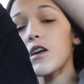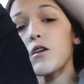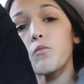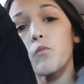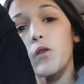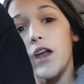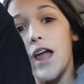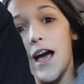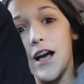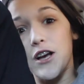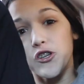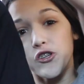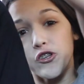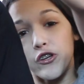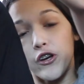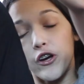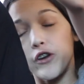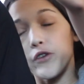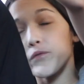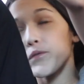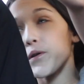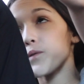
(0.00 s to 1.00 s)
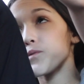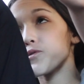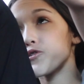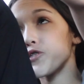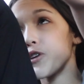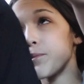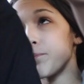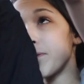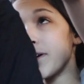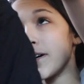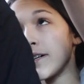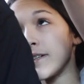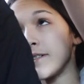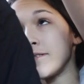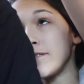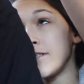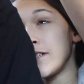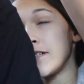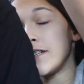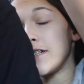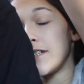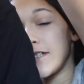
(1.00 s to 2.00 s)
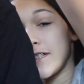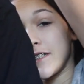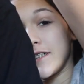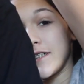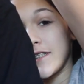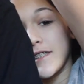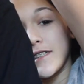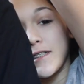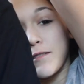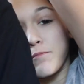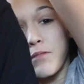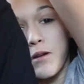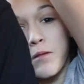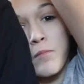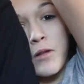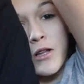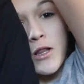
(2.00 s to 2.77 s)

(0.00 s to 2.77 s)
when actually on a road trip. But I'm